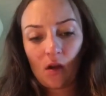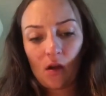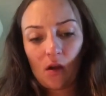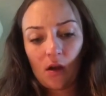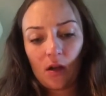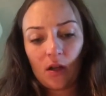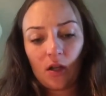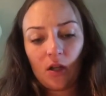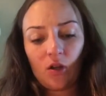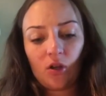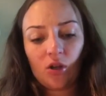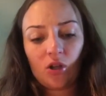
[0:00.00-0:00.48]

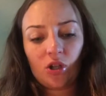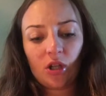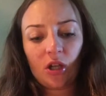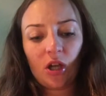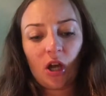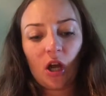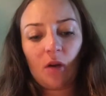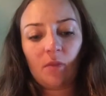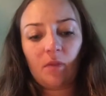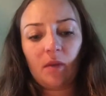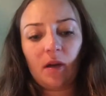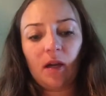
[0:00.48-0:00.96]
Usually
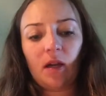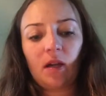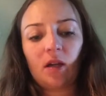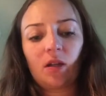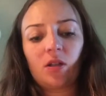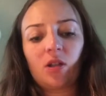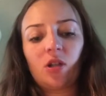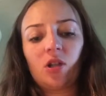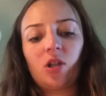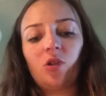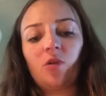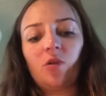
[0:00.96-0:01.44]
I'll make
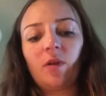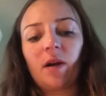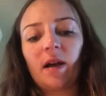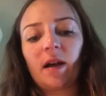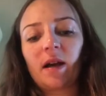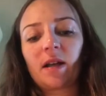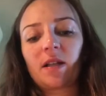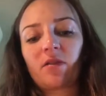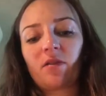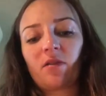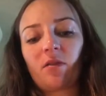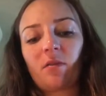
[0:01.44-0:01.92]
2
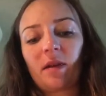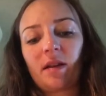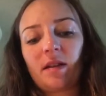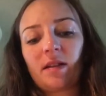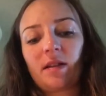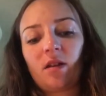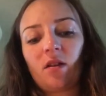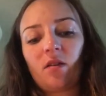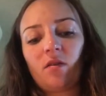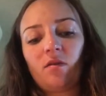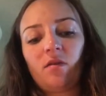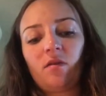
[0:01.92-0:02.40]
eggs for
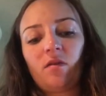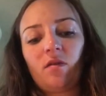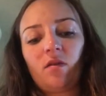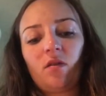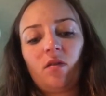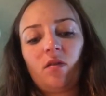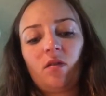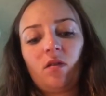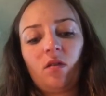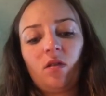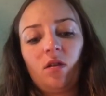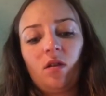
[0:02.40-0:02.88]
myself,
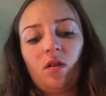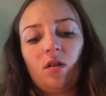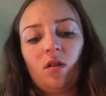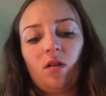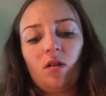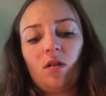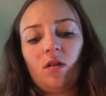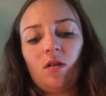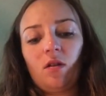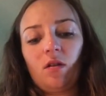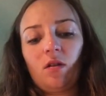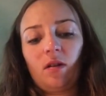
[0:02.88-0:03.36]

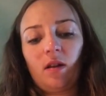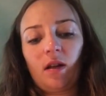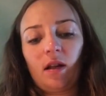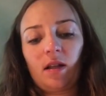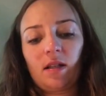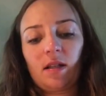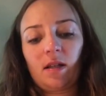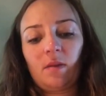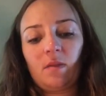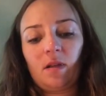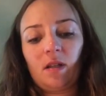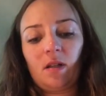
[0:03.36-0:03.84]
and that
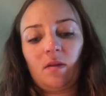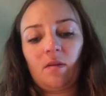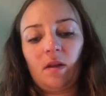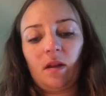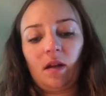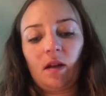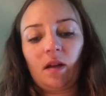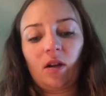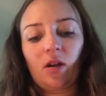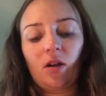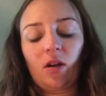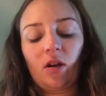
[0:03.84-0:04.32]
seems to be
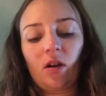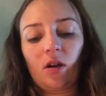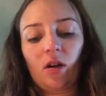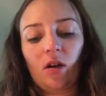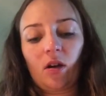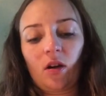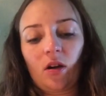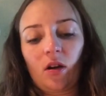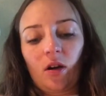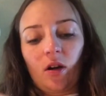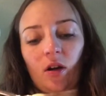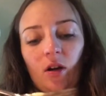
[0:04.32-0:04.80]
like
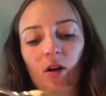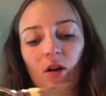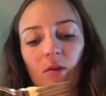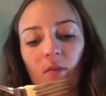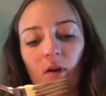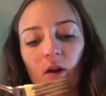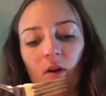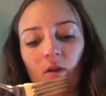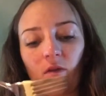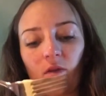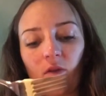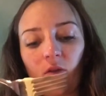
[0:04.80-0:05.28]
a good
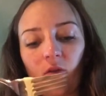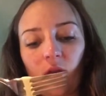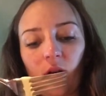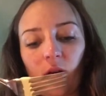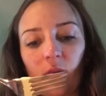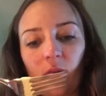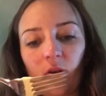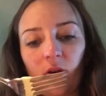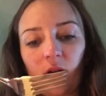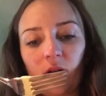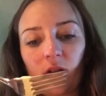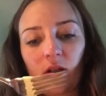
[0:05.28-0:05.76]
amount for one
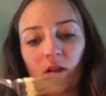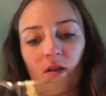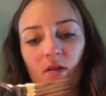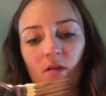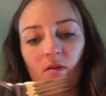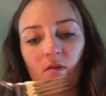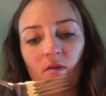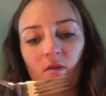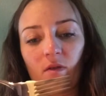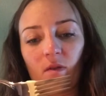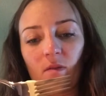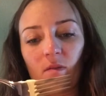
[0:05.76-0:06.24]
person
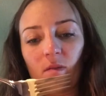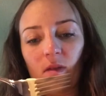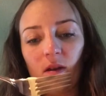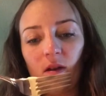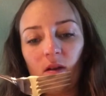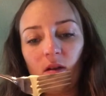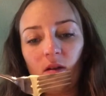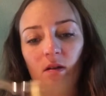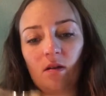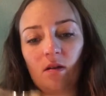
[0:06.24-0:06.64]
for me.